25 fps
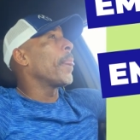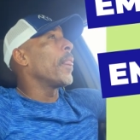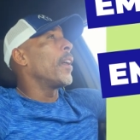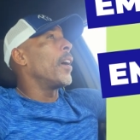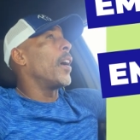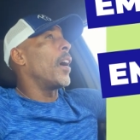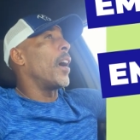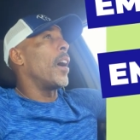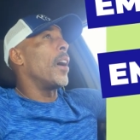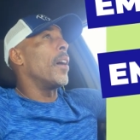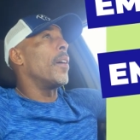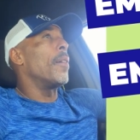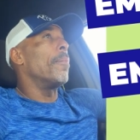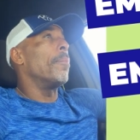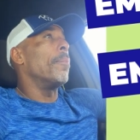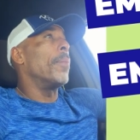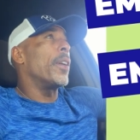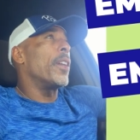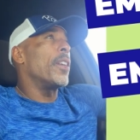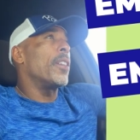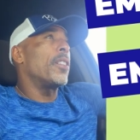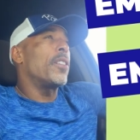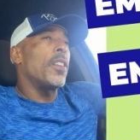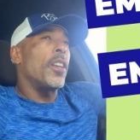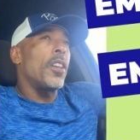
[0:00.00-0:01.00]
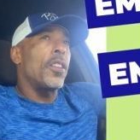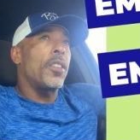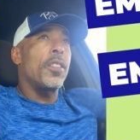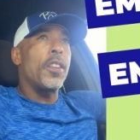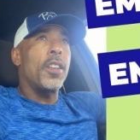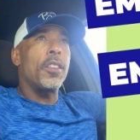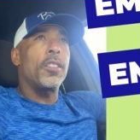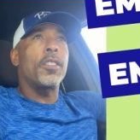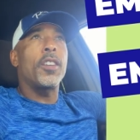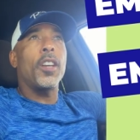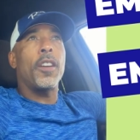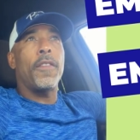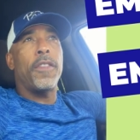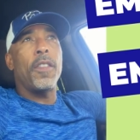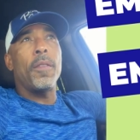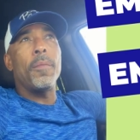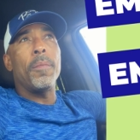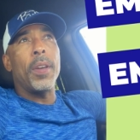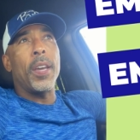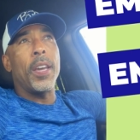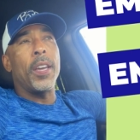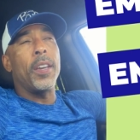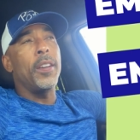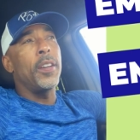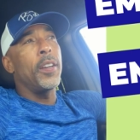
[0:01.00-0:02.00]
Uh, but it's, it's it's good for
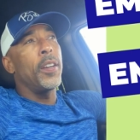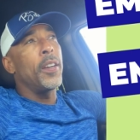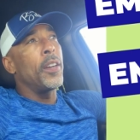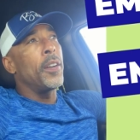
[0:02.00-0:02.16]
me,